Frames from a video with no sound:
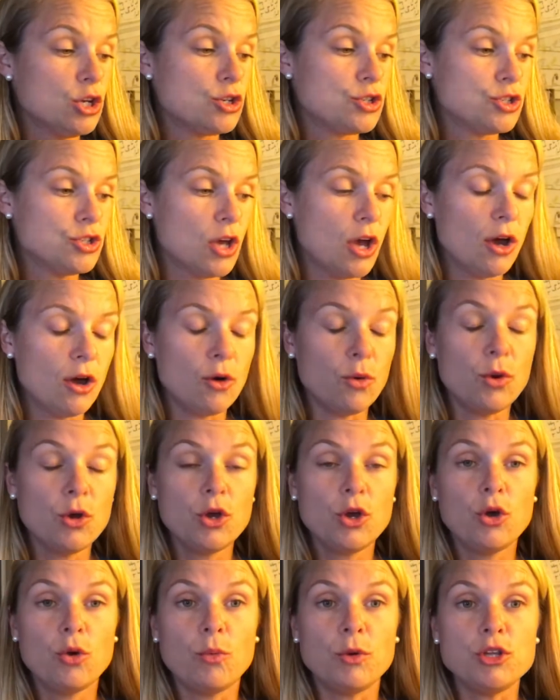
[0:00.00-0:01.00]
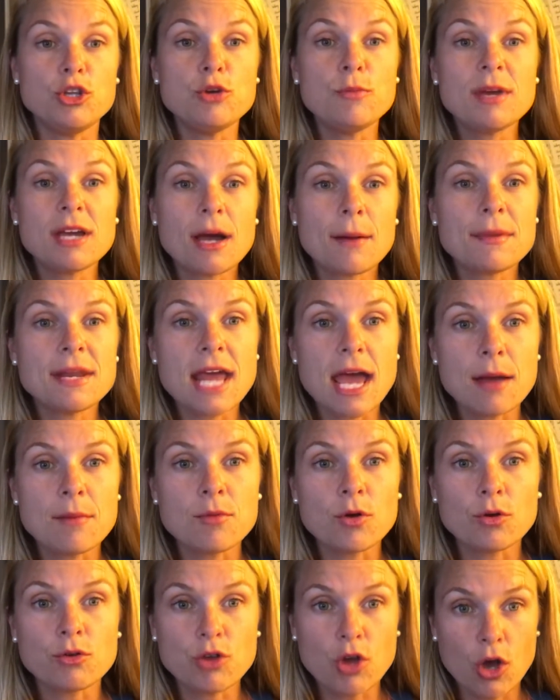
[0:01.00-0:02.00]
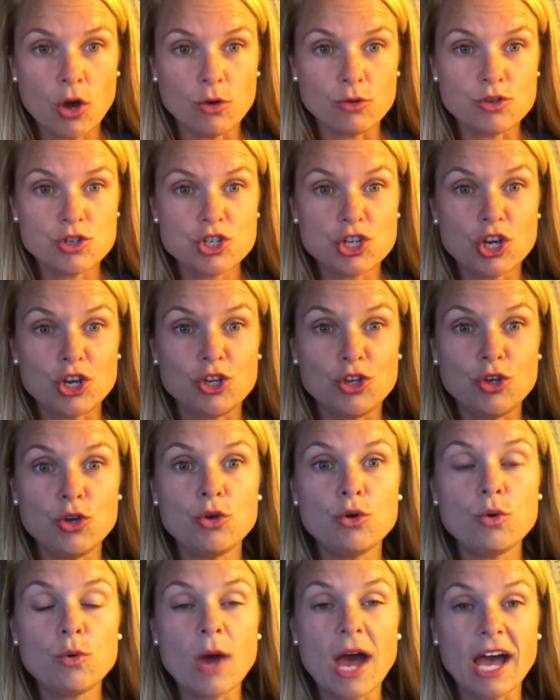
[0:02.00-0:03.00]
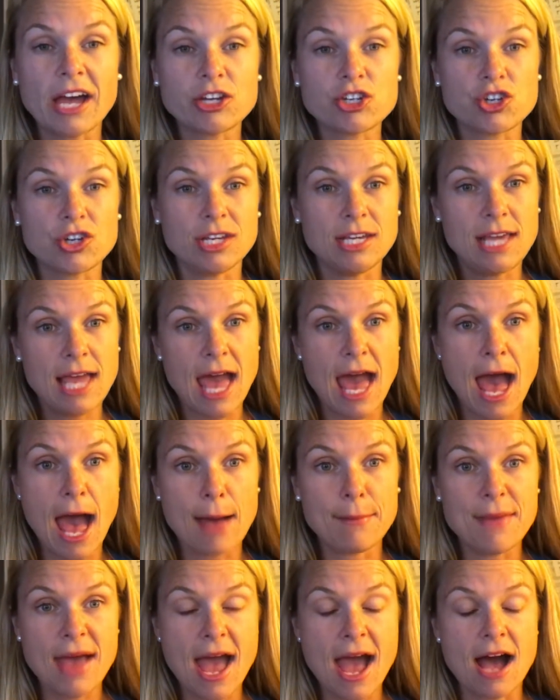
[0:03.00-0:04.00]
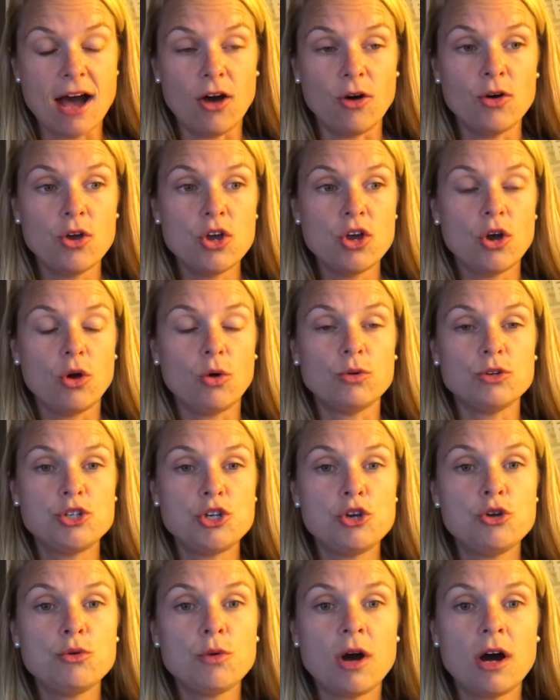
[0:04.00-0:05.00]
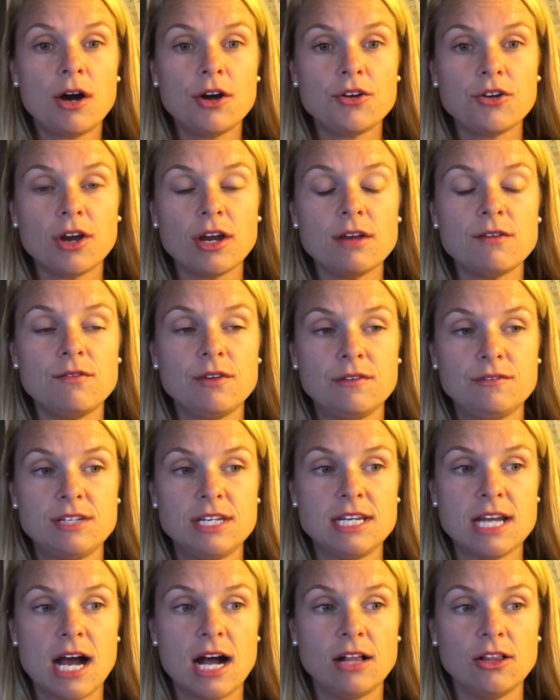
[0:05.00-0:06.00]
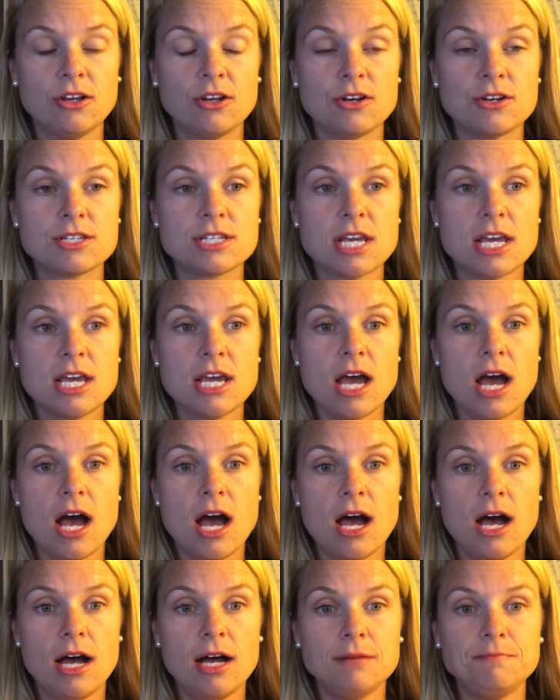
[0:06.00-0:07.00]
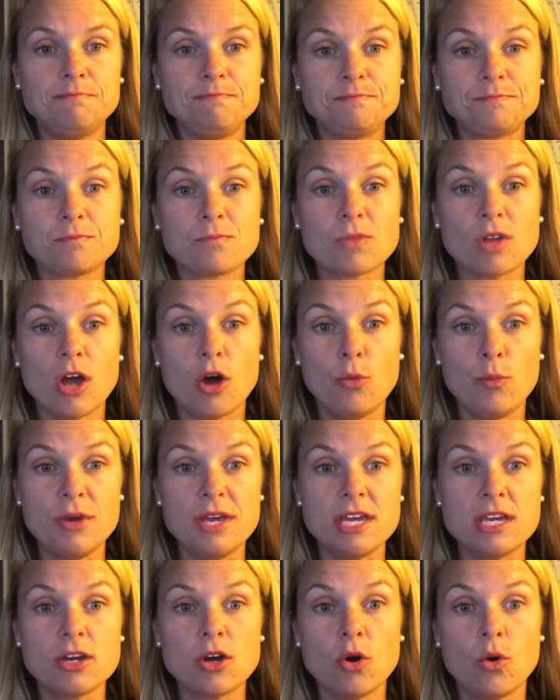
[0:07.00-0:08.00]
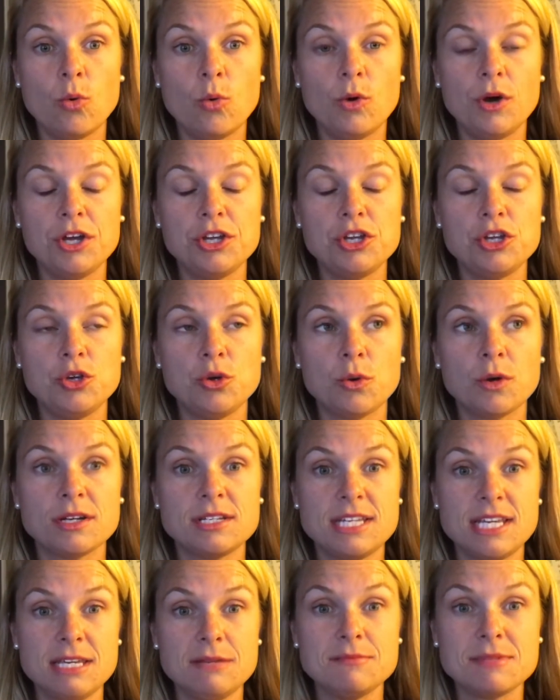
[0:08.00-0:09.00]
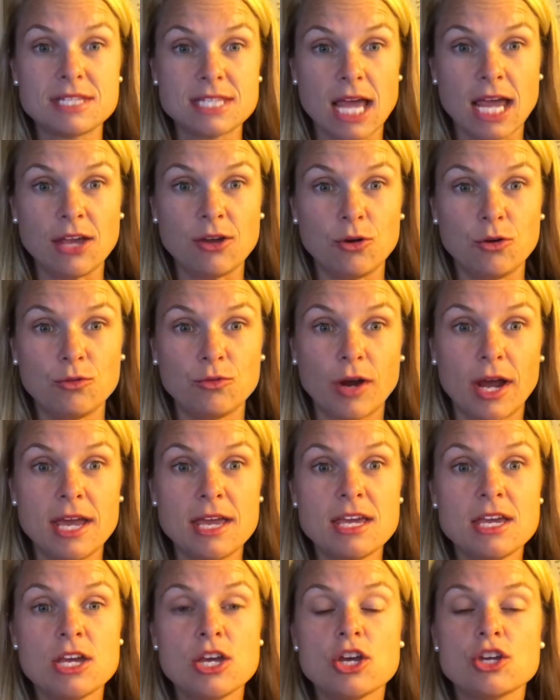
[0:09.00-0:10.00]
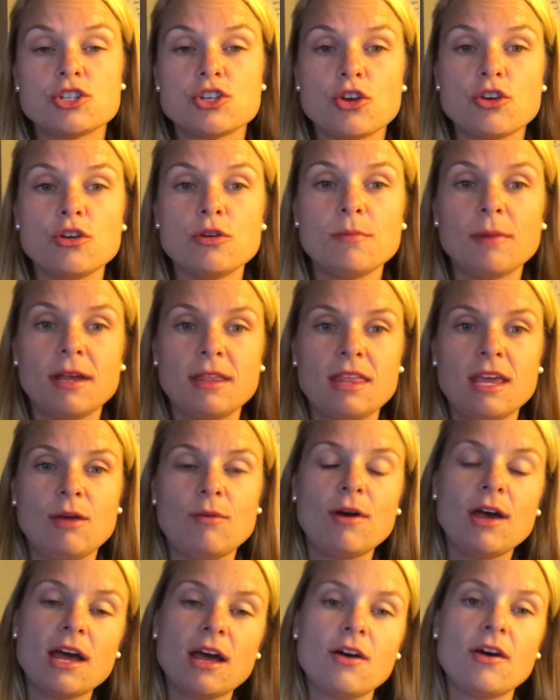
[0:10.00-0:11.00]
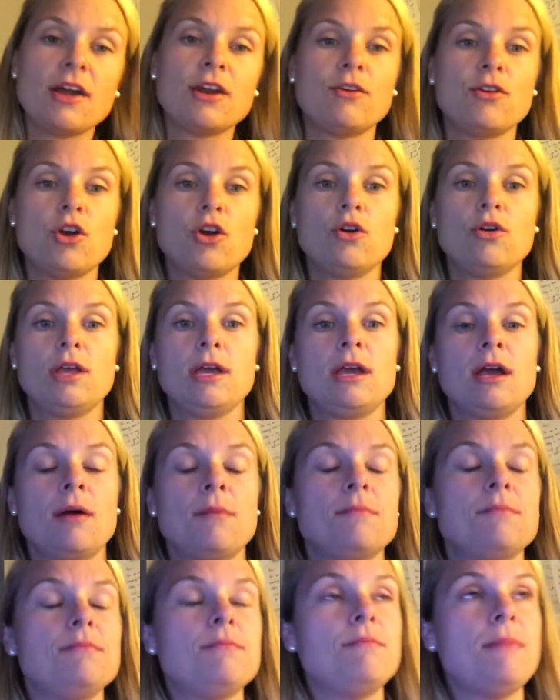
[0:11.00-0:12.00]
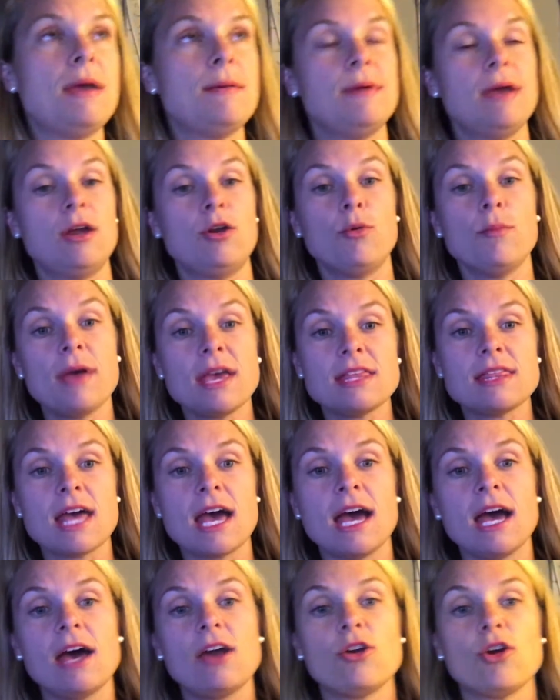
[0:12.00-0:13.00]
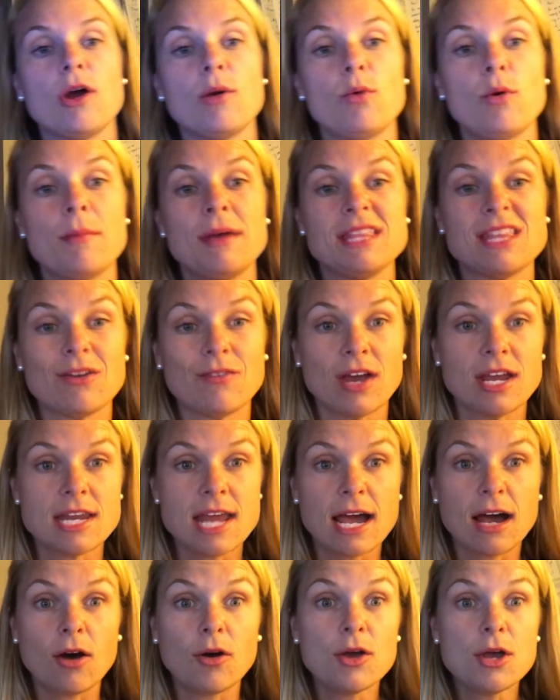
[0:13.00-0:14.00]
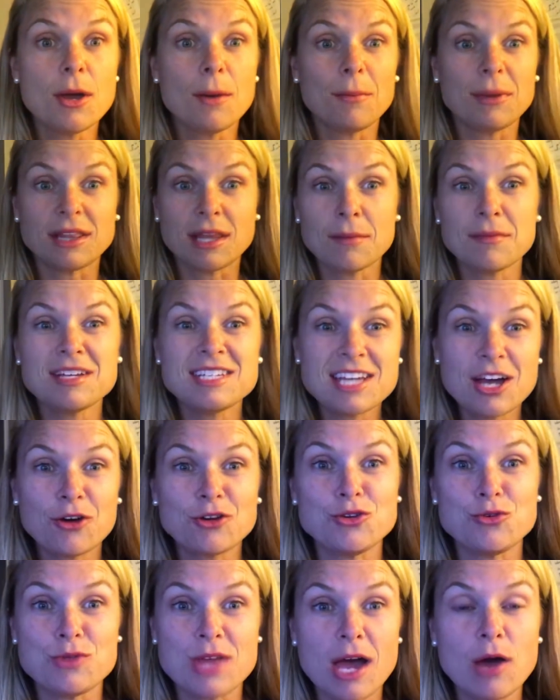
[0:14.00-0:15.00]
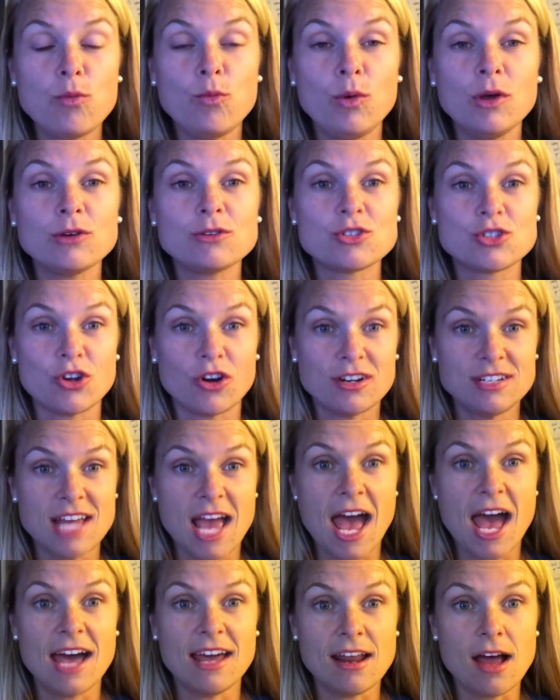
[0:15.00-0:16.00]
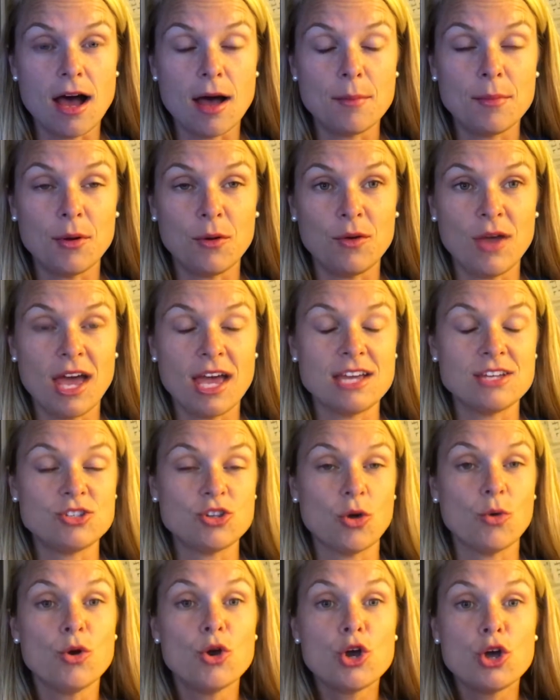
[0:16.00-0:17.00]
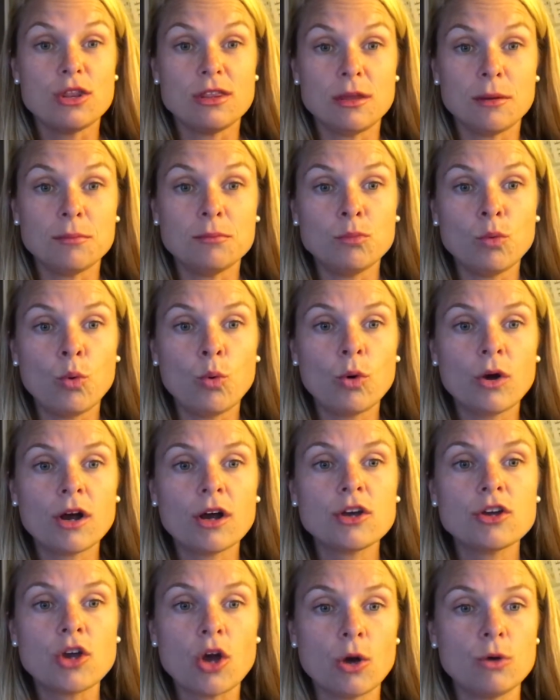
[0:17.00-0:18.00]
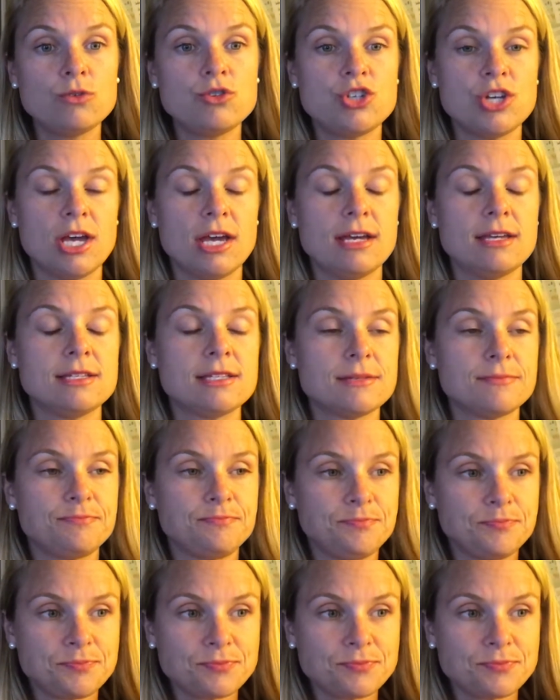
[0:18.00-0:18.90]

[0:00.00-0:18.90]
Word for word: so when you become an emerald coach you actually cap out on $250 um, a week on your team cycle, right? So you might think, well, I don't know, like um, maybe I don't make that or I won't make that right now. But let me tell you, that will start to add up, okay? So the more coaches